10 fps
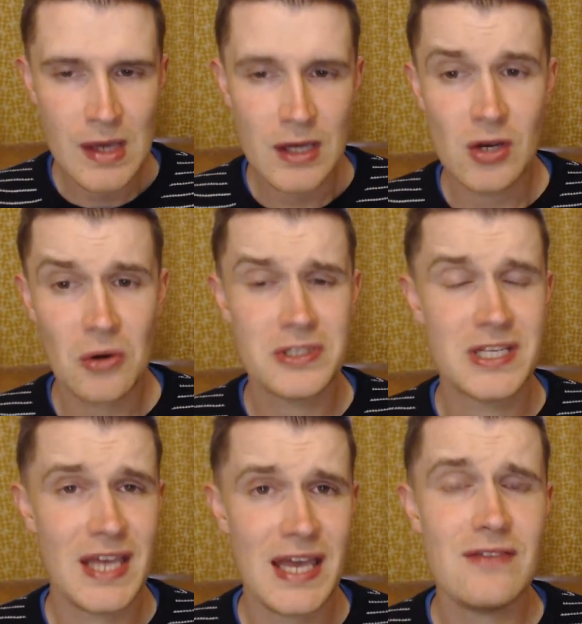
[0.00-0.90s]
God
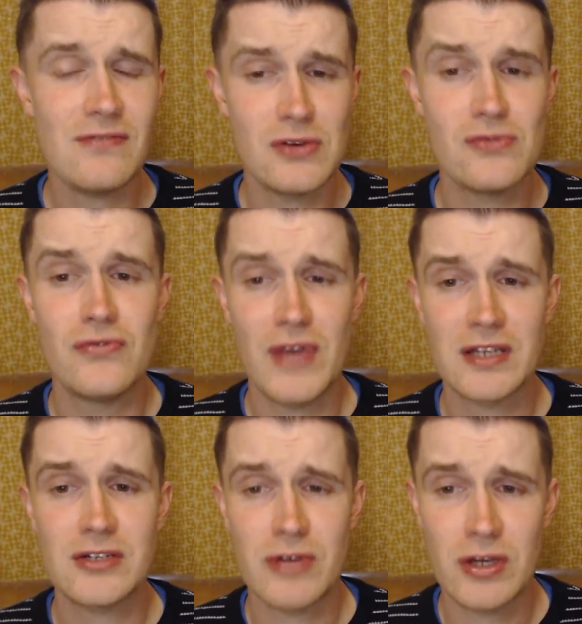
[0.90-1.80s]
gave you
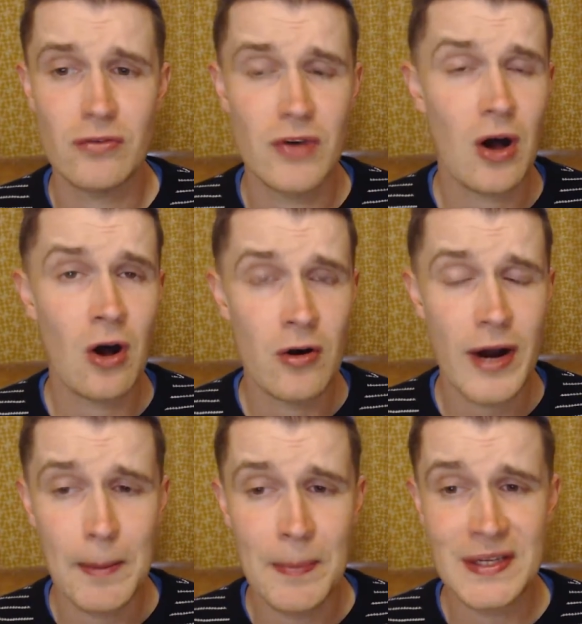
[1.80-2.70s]
victory over
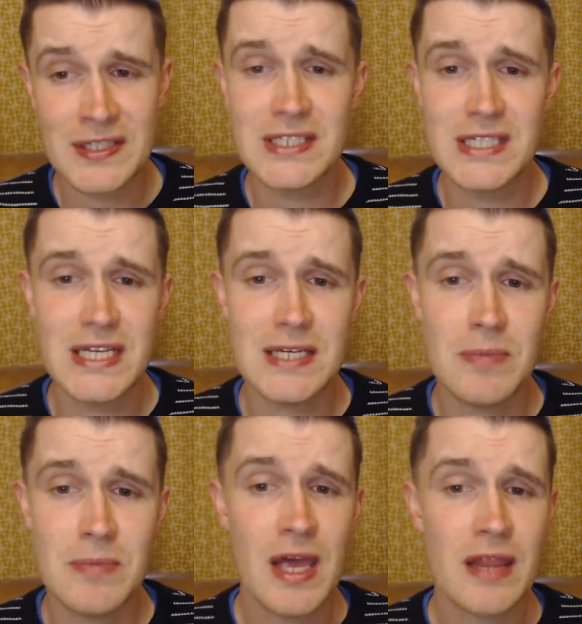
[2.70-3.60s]
Oreb and Zeb,
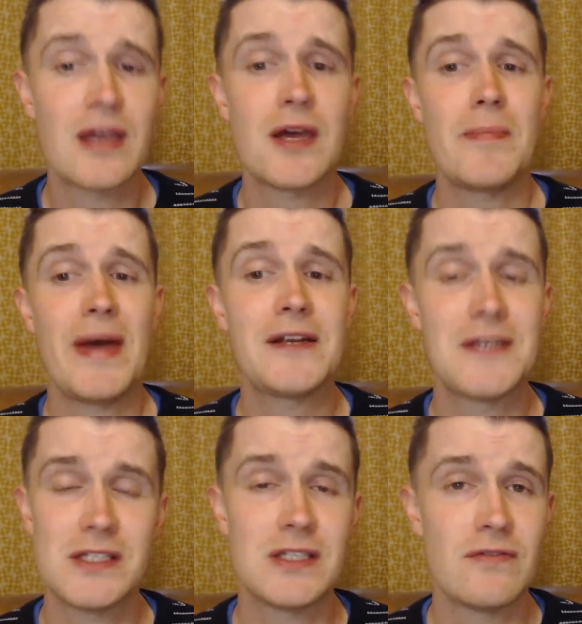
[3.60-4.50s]
the
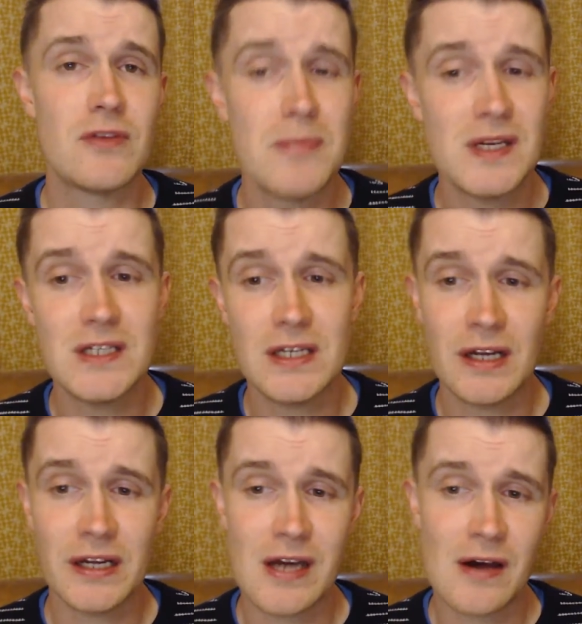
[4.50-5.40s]
commanders of the
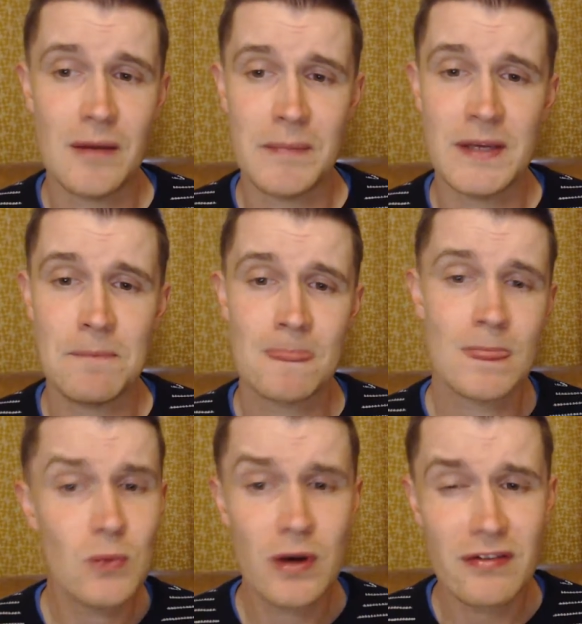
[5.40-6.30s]
Midianite army.
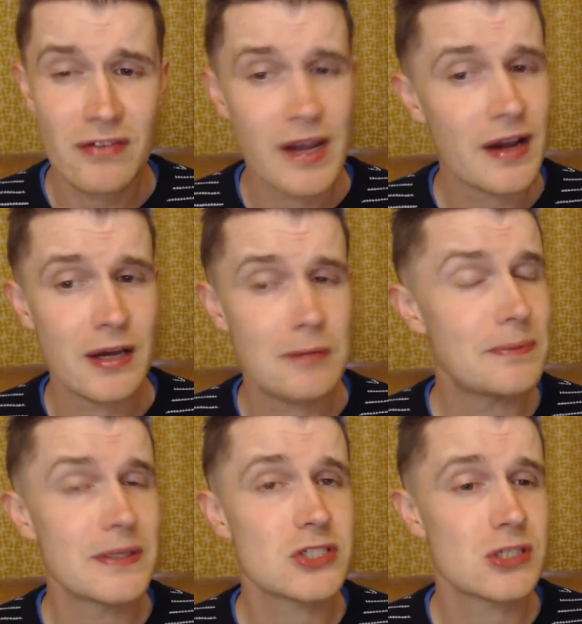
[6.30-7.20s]
What have I
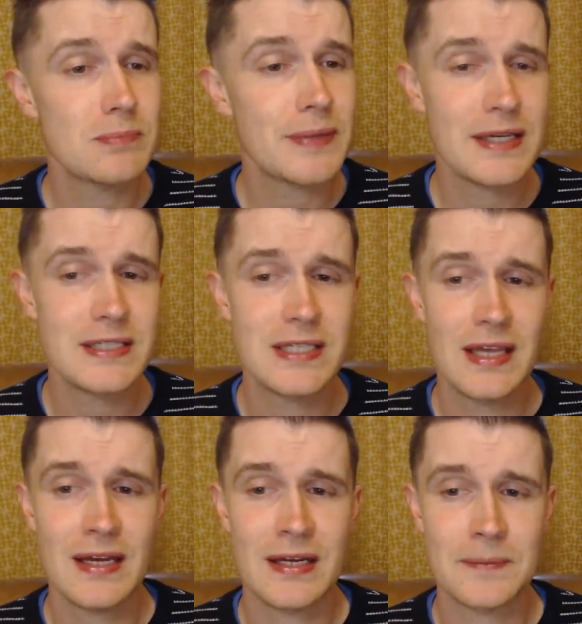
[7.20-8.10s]
accomplished compared to
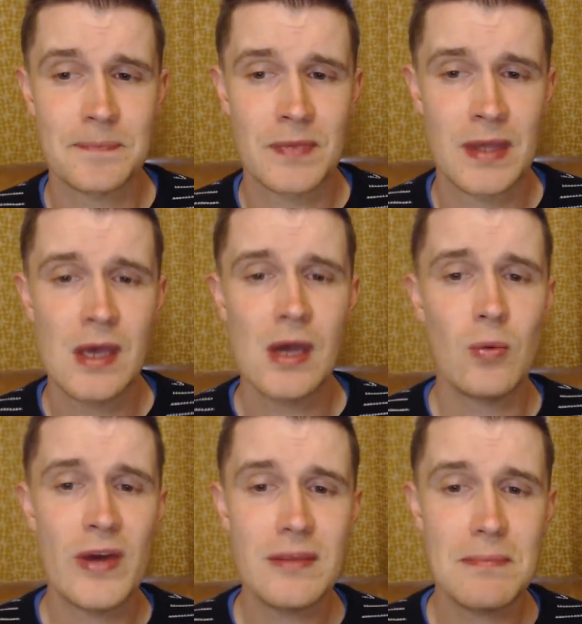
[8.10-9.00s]
that?"
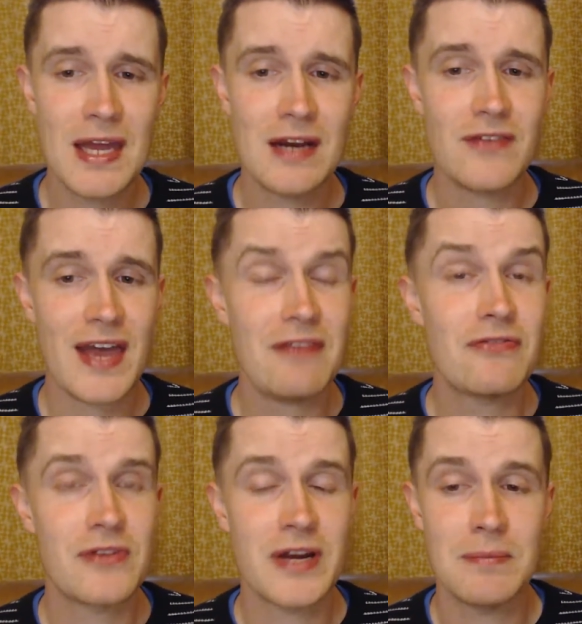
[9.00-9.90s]
When the men of
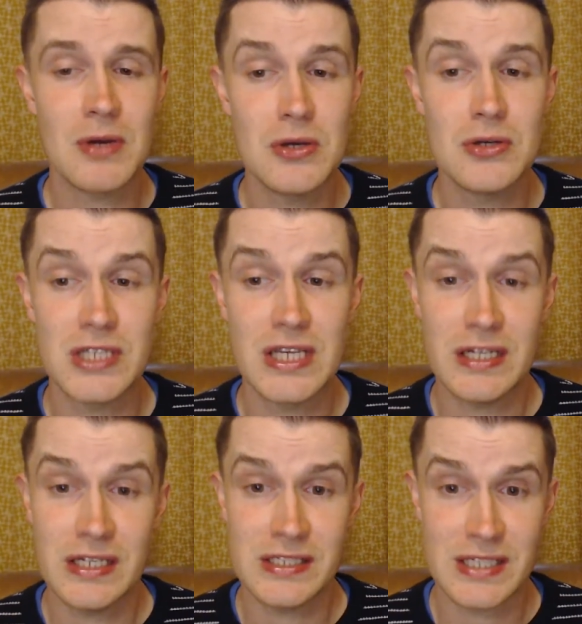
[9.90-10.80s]
Ephraim heard
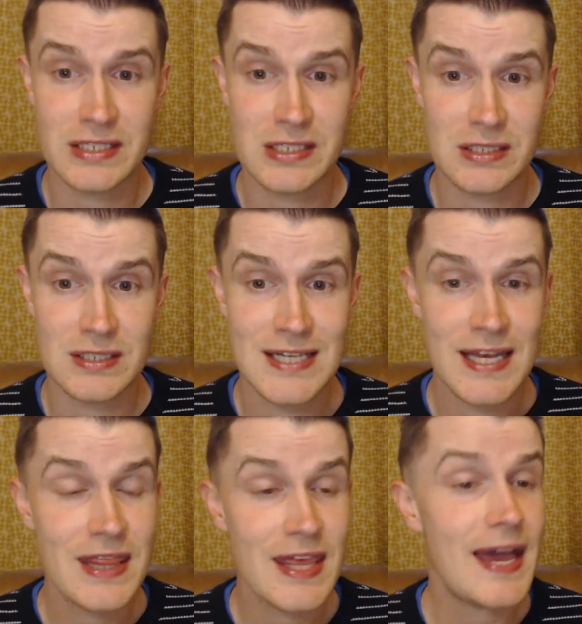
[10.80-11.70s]
Gideon's answer,
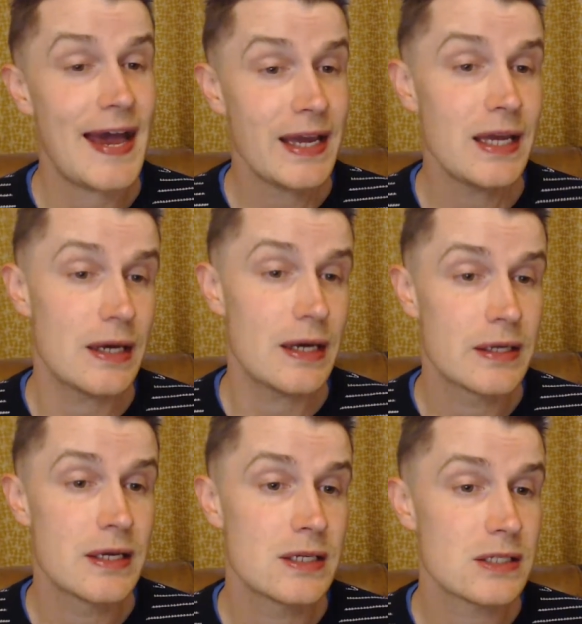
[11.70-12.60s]
their anger
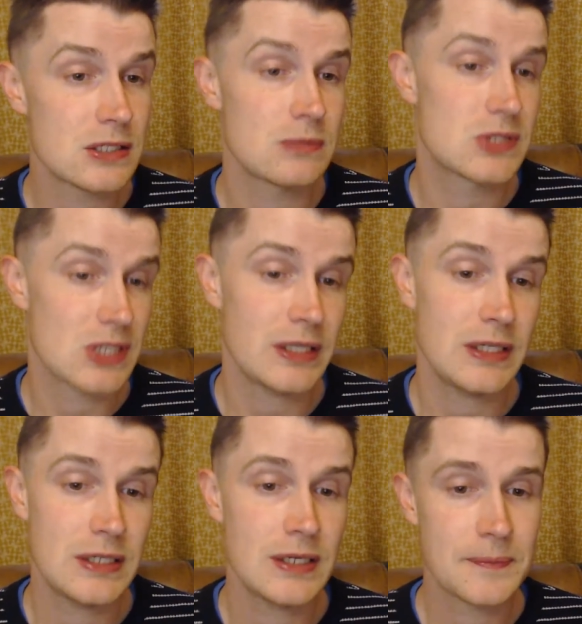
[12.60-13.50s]
subsided.